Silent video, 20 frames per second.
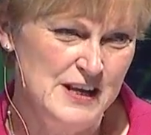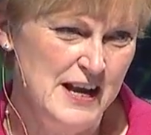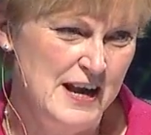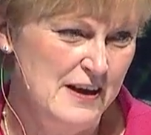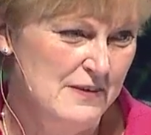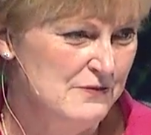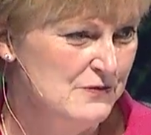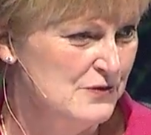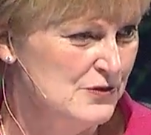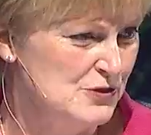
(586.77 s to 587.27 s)

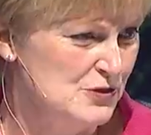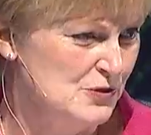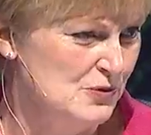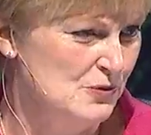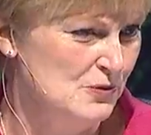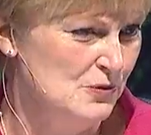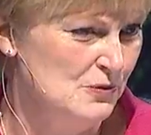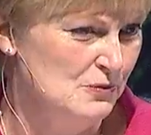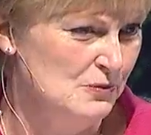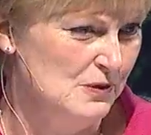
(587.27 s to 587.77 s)
have for
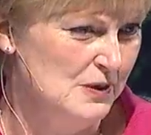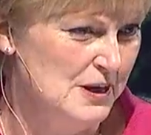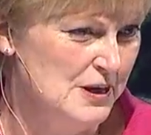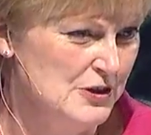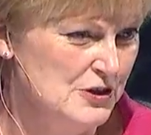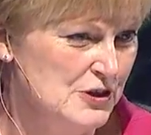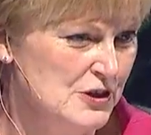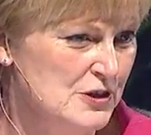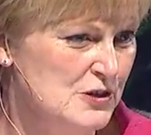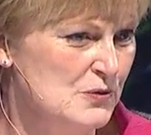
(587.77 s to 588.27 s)
school
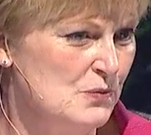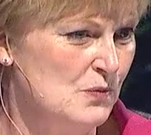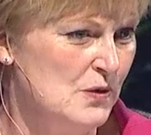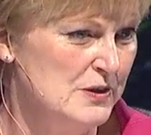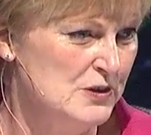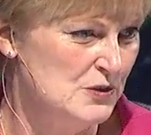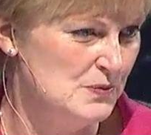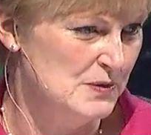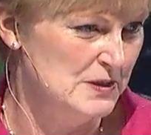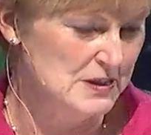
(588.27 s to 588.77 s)
lunches
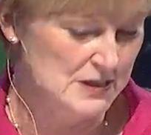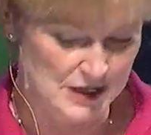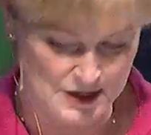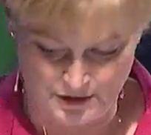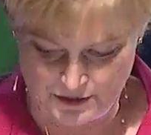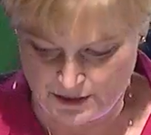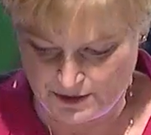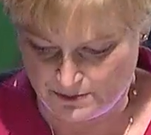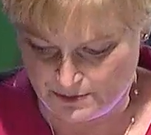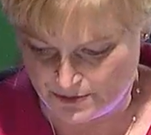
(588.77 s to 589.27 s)
once we
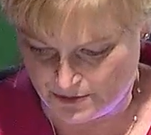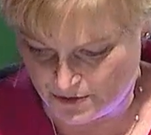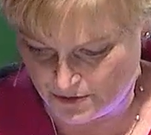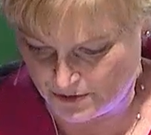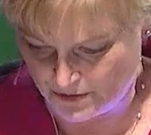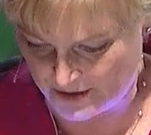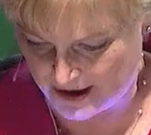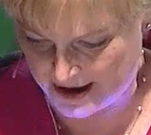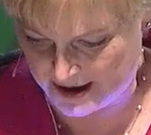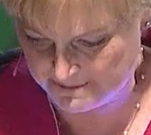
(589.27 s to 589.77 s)
start the
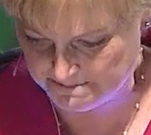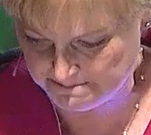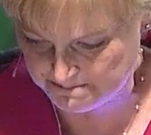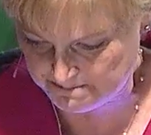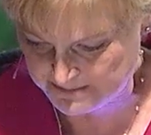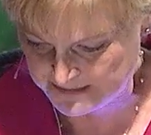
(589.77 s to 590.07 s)
program.